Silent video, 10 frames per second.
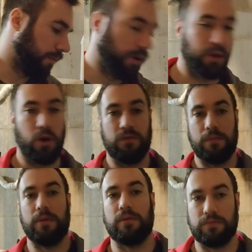Or you can go
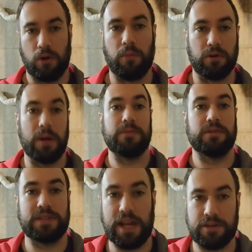from a normal grip
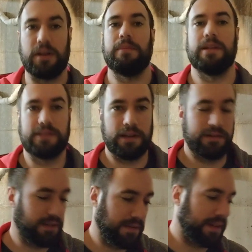to a snatch grip,
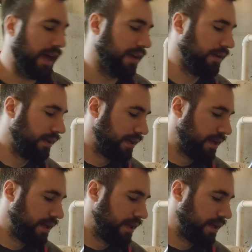stuff like that.